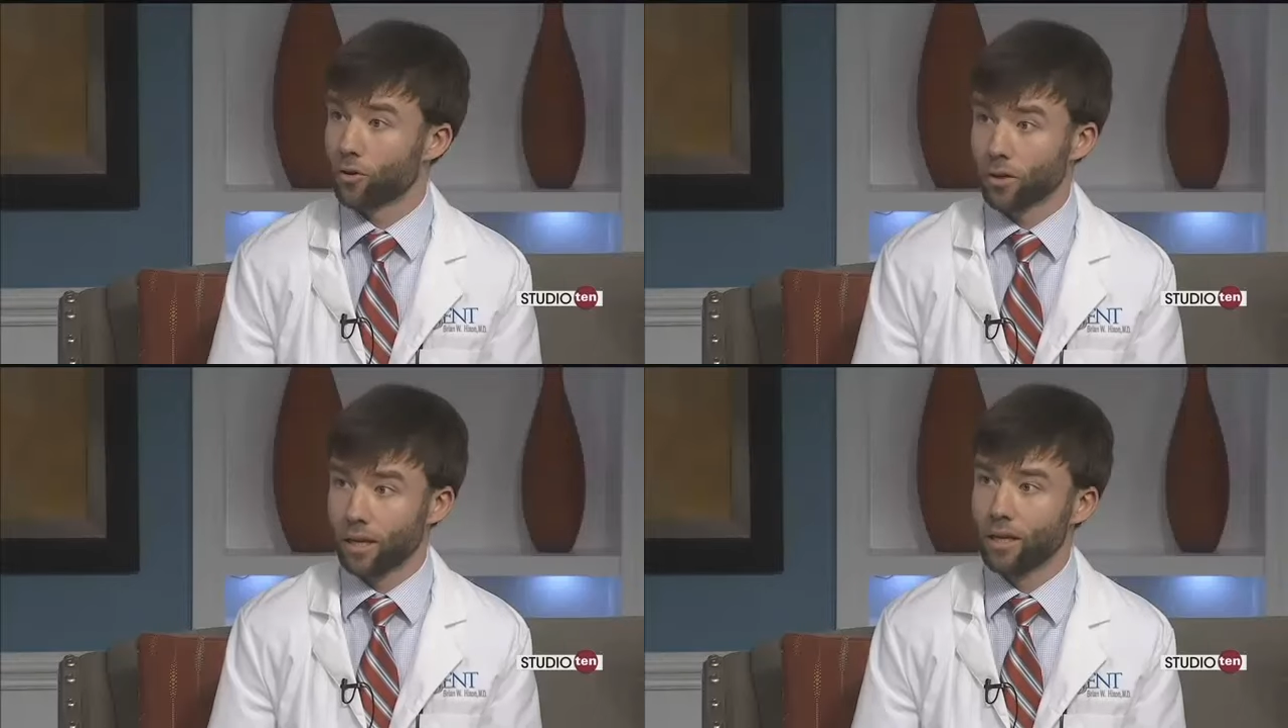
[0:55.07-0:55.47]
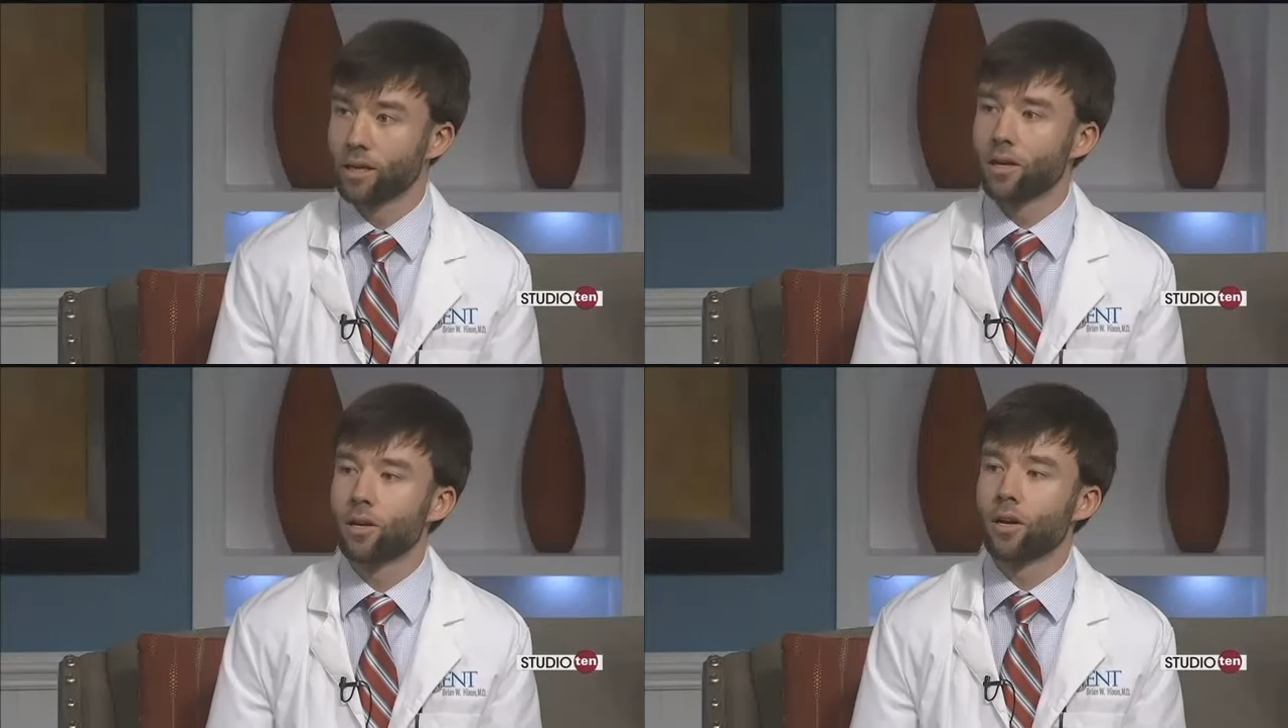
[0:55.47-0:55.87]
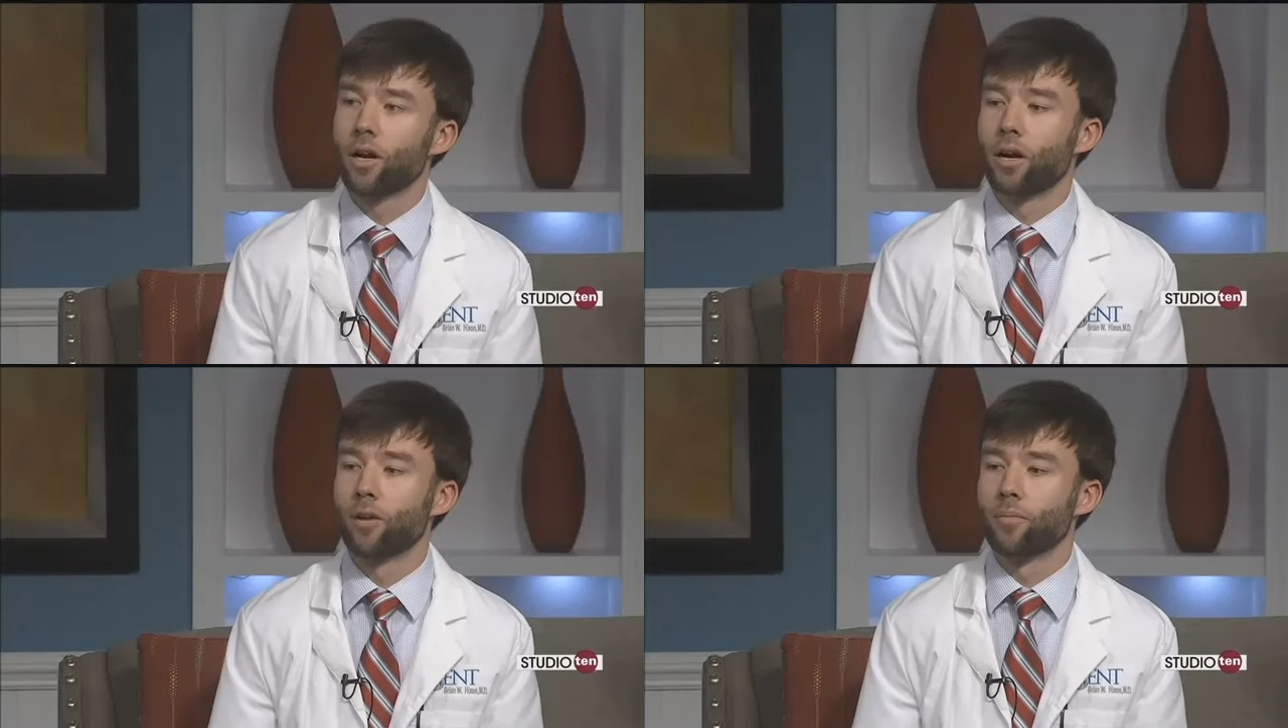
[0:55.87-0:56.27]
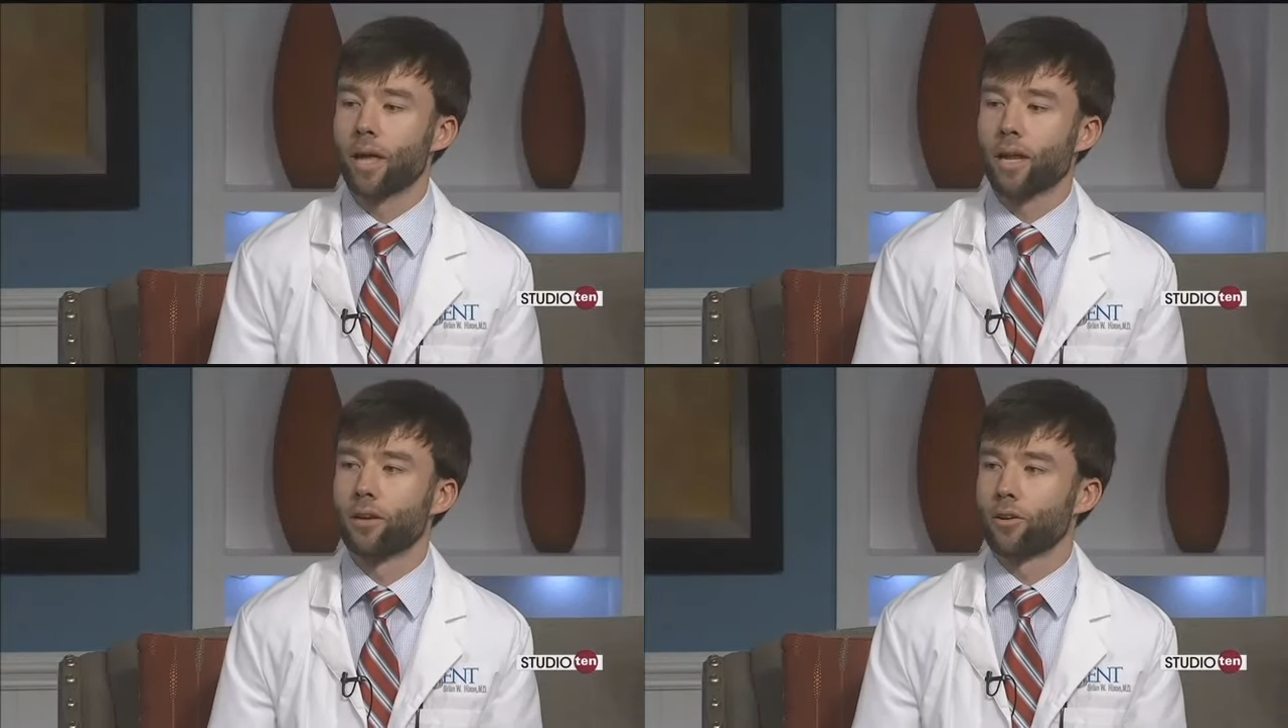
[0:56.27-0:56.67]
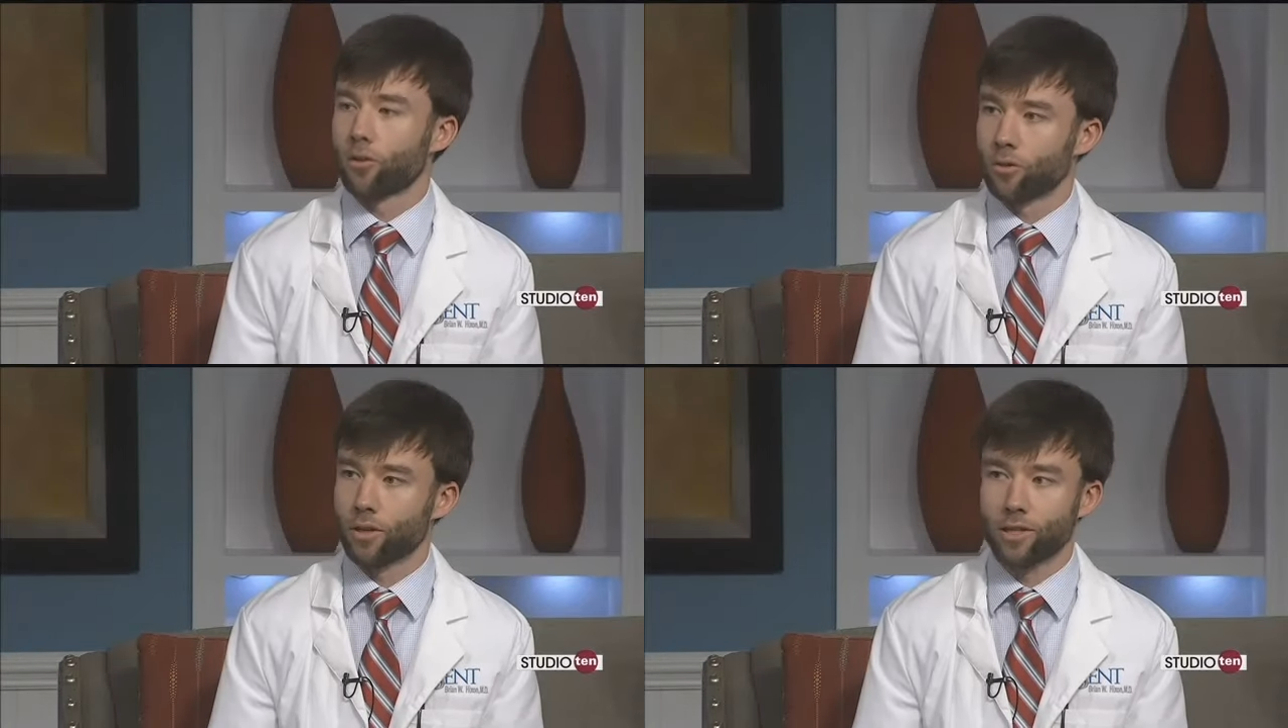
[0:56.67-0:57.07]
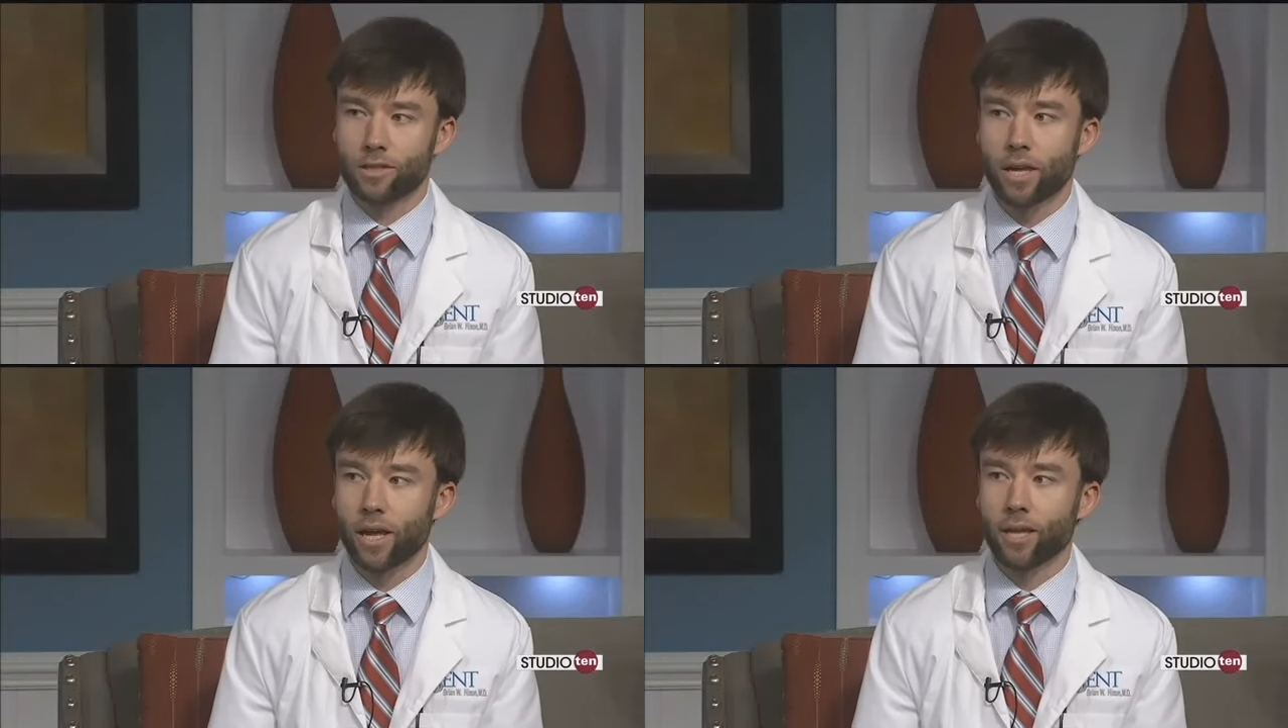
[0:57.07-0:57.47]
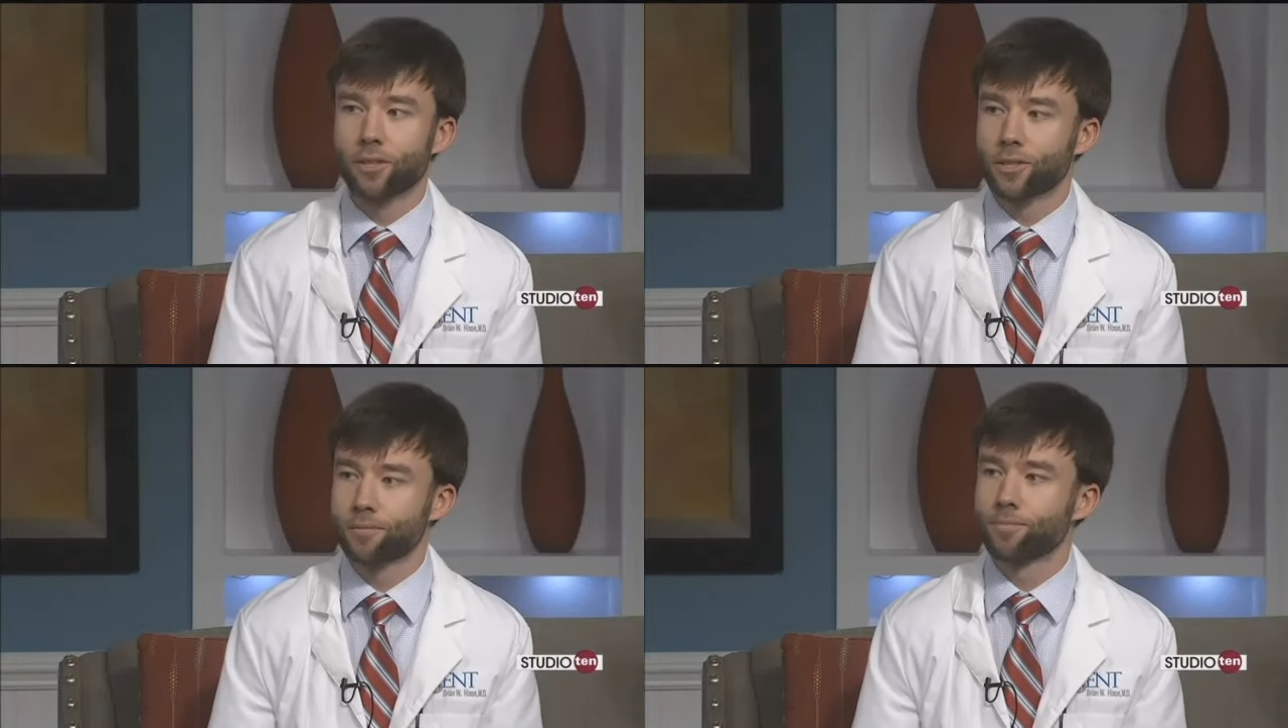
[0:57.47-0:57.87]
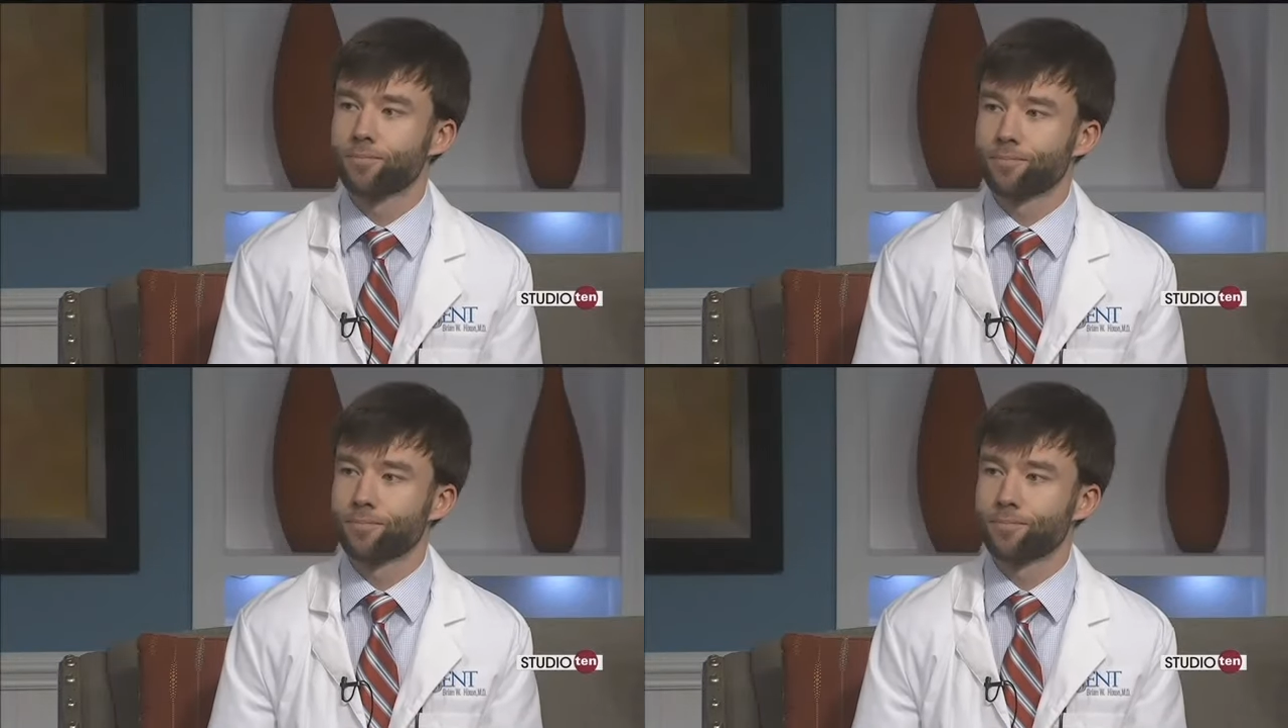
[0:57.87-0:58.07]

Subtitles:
early, at an early stage.